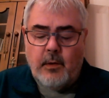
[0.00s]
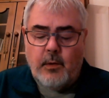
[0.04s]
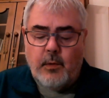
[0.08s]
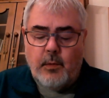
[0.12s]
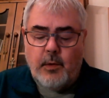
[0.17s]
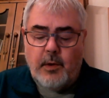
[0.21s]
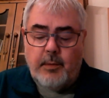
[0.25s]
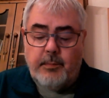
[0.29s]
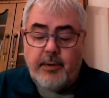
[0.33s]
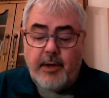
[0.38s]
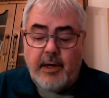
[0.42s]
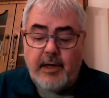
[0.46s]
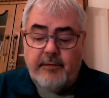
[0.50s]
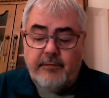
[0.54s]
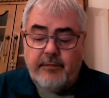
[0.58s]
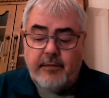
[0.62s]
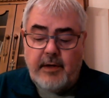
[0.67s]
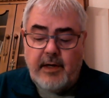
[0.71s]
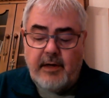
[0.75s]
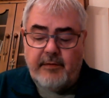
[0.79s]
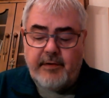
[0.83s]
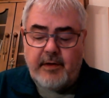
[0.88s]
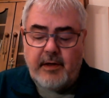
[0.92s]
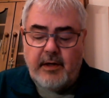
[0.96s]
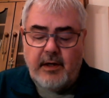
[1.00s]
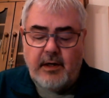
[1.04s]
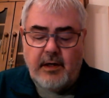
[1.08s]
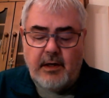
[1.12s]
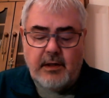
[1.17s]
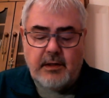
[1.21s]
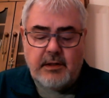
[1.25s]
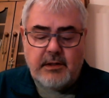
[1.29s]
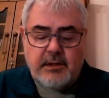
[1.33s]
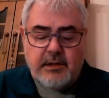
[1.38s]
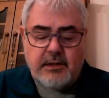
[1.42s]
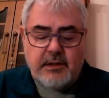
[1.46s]
We pray for loving
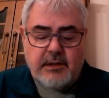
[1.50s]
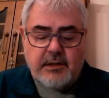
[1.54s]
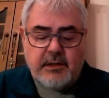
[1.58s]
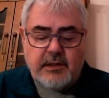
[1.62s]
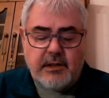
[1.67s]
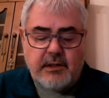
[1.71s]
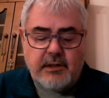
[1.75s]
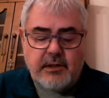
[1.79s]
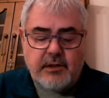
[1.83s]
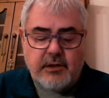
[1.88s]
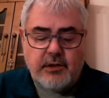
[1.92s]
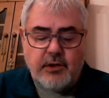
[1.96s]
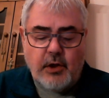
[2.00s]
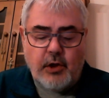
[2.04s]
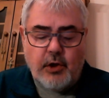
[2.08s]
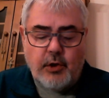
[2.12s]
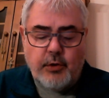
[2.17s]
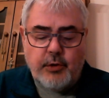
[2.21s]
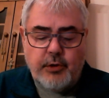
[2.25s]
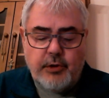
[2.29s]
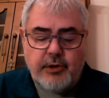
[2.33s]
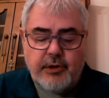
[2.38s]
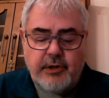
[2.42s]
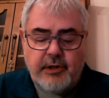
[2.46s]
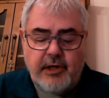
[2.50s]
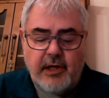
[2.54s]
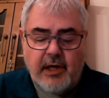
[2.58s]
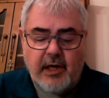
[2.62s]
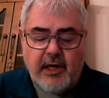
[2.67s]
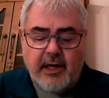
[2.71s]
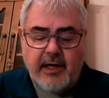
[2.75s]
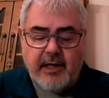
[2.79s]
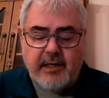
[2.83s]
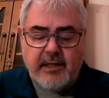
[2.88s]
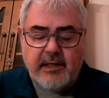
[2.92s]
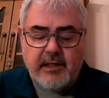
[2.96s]
hearts that are tolerant,
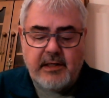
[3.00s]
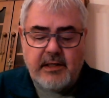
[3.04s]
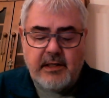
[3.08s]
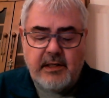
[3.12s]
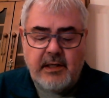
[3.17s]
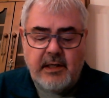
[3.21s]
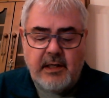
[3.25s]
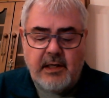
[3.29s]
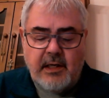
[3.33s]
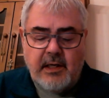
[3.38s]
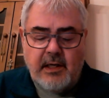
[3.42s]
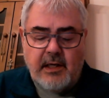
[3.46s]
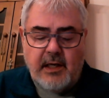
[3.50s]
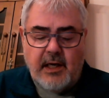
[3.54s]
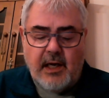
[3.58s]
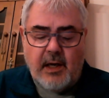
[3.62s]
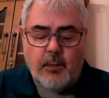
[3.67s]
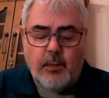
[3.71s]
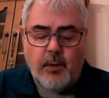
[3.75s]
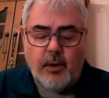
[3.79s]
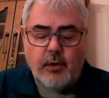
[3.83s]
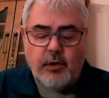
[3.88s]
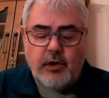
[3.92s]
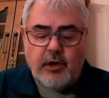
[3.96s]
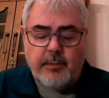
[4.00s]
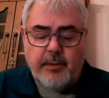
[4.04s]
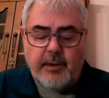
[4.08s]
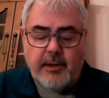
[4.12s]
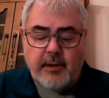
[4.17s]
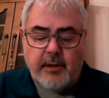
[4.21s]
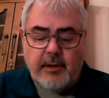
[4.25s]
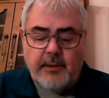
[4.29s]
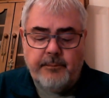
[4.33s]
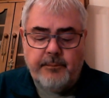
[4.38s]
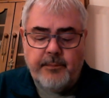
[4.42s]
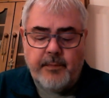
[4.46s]
kind, and
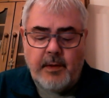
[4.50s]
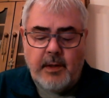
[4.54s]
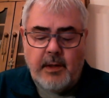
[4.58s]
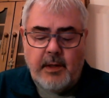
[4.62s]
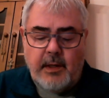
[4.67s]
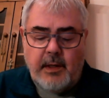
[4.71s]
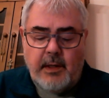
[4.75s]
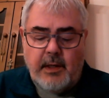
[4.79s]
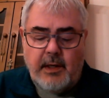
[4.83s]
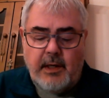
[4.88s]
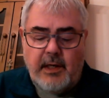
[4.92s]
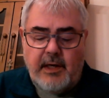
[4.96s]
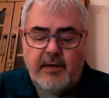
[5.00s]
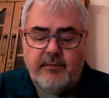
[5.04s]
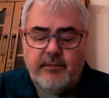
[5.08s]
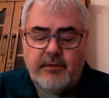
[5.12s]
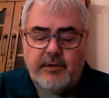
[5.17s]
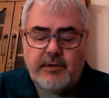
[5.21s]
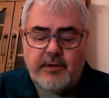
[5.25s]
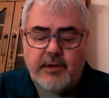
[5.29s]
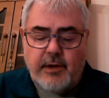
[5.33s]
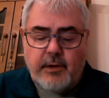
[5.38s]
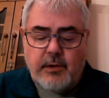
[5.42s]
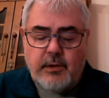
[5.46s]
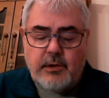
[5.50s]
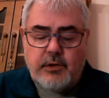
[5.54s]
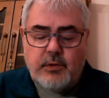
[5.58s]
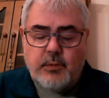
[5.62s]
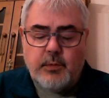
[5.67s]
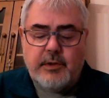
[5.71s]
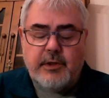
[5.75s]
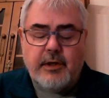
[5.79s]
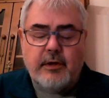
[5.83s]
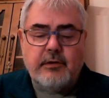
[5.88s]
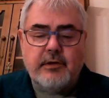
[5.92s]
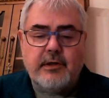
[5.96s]
welcoming, even to those we
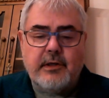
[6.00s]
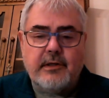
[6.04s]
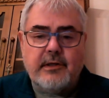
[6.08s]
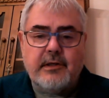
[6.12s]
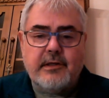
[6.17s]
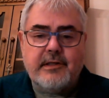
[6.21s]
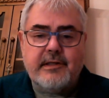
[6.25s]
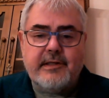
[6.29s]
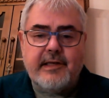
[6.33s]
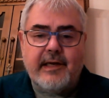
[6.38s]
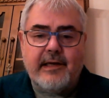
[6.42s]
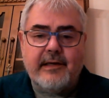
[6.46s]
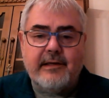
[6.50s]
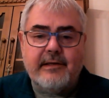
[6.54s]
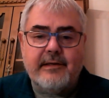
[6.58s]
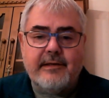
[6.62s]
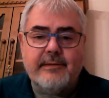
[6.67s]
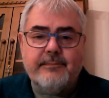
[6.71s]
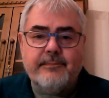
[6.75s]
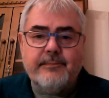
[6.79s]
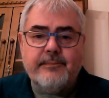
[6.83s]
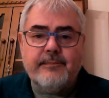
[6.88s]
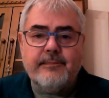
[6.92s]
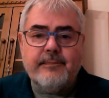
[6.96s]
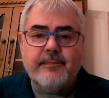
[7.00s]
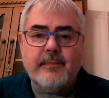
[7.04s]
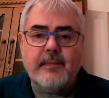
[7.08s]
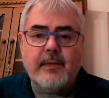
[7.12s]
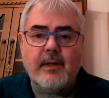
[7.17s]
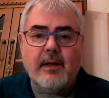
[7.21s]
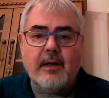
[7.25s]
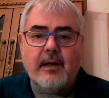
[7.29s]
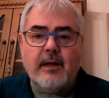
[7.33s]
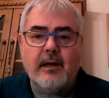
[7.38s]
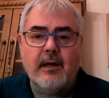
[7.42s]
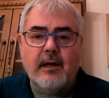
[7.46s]
don't understand.
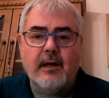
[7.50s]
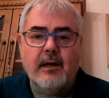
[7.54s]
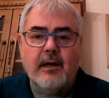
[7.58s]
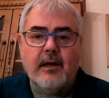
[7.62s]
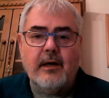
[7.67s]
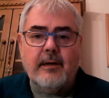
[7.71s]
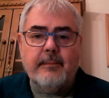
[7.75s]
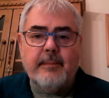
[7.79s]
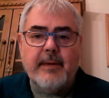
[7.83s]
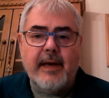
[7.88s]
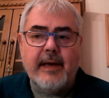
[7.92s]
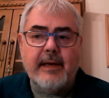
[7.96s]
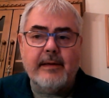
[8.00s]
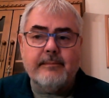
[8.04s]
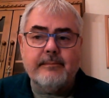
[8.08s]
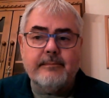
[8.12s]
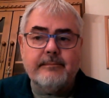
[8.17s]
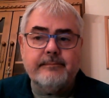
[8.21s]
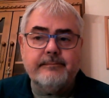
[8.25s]
Amen.